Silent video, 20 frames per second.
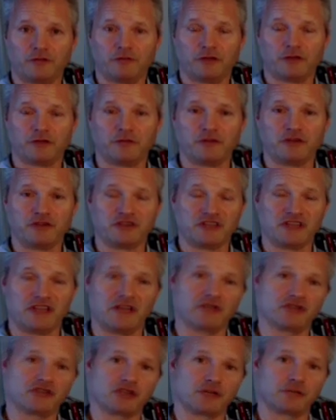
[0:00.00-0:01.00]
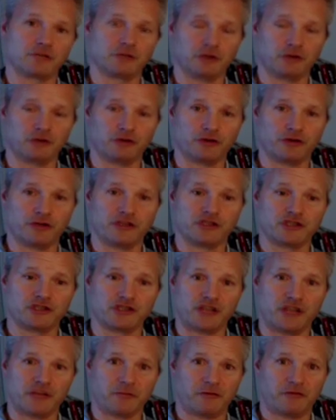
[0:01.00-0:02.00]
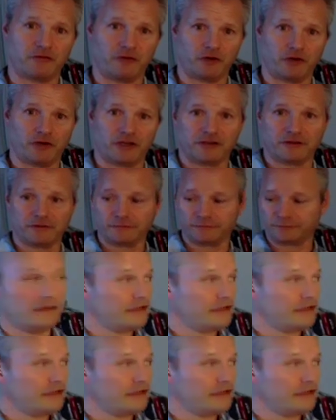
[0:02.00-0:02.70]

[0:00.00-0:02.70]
but I'm using the F sharp Locrian shape for it.